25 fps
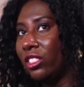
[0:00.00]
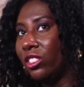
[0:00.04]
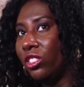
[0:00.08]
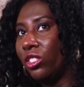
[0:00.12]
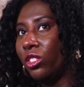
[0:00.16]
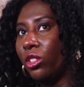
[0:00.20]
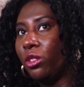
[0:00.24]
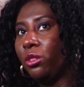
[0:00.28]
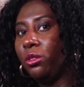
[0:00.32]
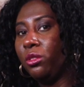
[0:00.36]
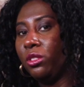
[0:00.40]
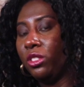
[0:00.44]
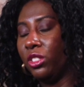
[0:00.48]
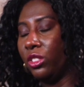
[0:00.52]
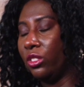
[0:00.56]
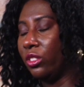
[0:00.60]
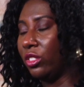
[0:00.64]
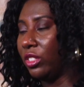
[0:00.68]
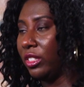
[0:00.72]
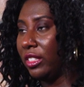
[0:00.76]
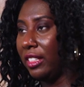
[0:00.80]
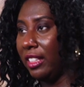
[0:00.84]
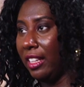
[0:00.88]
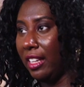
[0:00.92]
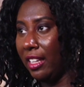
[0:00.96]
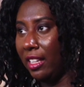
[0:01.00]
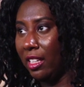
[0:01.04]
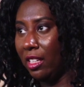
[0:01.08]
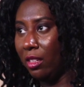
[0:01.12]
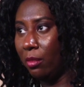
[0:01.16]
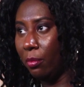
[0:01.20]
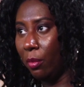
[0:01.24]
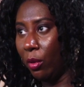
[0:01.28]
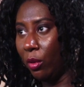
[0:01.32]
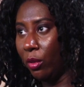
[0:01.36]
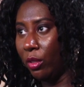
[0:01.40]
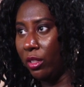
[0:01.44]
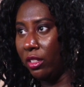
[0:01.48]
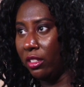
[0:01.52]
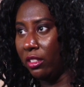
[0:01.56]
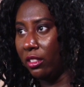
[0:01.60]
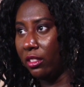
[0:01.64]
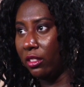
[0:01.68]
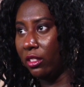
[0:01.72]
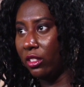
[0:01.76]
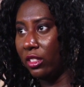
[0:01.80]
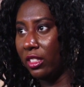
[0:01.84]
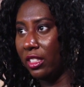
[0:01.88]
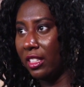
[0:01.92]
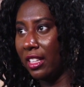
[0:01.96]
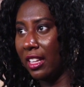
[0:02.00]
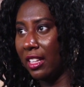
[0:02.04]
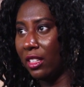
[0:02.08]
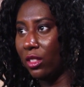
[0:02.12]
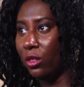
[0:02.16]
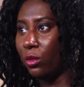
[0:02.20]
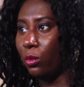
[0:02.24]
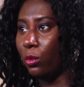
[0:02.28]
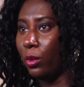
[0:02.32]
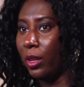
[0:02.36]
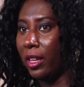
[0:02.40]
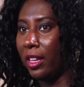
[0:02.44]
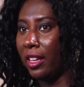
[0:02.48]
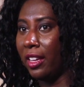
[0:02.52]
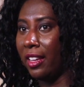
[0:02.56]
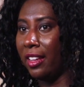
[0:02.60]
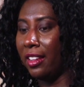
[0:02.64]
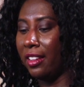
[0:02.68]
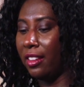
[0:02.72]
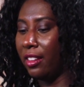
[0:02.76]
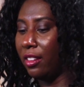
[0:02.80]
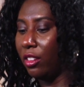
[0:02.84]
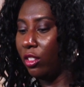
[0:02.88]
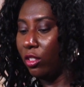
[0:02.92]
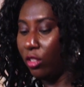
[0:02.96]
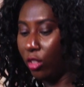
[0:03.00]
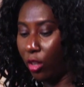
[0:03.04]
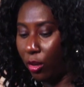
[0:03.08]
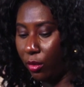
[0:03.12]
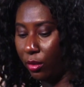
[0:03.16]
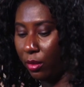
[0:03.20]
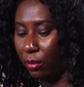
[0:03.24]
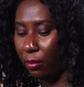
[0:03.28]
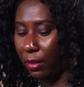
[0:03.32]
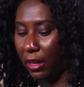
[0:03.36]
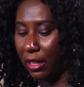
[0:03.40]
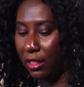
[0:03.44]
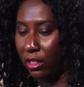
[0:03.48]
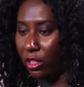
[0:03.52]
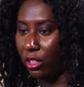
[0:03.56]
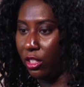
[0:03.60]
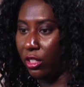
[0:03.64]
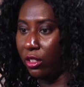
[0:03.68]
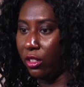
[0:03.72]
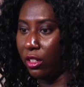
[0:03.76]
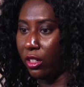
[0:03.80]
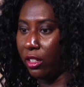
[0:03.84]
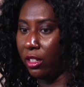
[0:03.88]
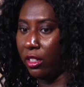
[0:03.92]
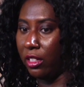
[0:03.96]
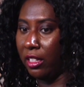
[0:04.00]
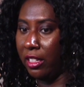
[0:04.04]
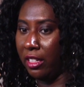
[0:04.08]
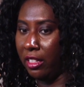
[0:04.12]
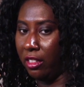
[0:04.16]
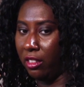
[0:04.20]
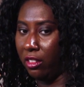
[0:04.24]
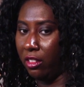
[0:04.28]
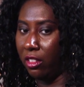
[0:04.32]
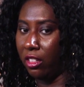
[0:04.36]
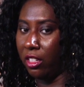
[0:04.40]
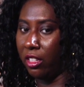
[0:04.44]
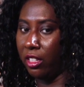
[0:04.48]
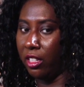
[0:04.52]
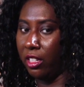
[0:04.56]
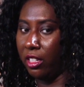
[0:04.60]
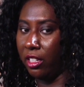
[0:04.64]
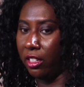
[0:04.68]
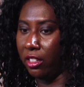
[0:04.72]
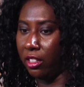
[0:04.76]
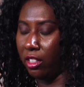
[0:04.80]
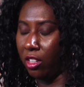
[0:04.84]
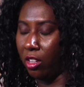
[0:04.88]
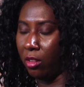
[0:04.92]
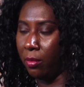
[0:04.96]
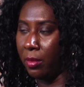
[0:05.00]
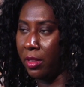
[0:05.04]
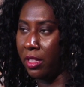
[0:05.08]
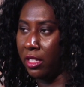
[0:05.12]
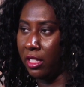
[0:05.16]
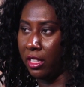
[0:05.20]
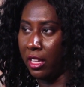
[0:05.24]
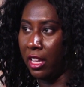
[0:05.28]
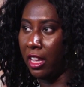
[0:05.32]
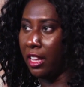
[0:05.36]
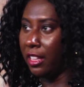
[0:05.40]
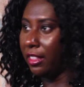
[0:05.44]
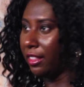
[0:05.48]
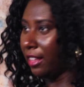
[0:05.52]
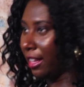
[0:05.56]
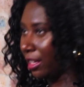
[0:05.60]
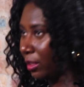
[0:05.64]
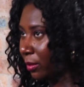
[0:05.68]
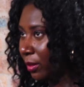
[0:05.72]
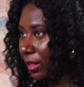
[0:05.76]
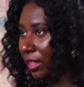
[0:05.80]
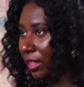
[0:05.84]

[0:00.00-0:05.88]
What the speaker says: such a key point, because that's where, going back to your earlier comments, that's where